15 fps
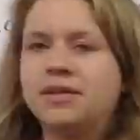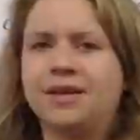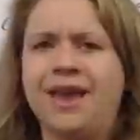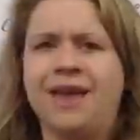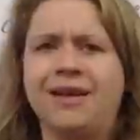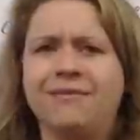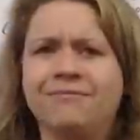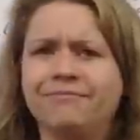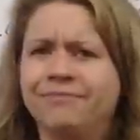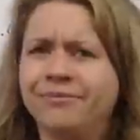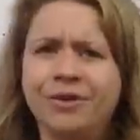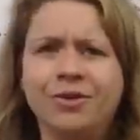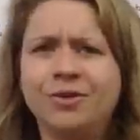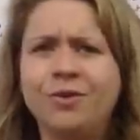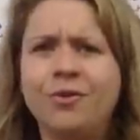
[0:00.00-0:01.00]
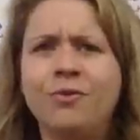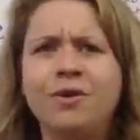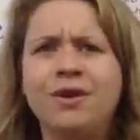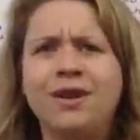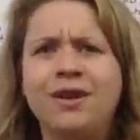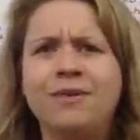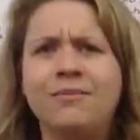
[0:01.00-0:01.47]
of cake, because who
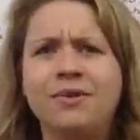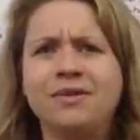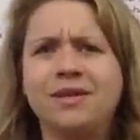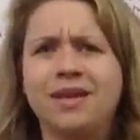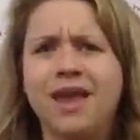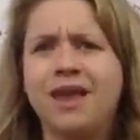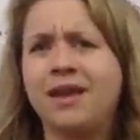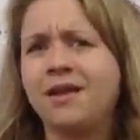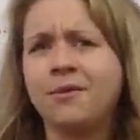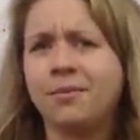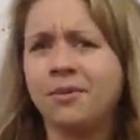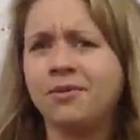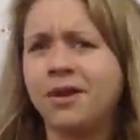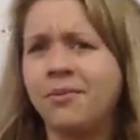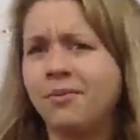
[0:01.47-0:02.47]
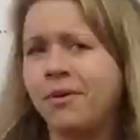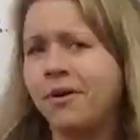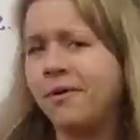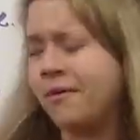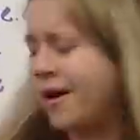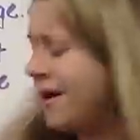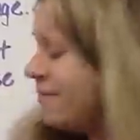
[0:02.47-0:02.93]
wouldn't eat a piece of cake at a birthday party,
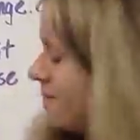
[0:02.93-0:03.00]
right?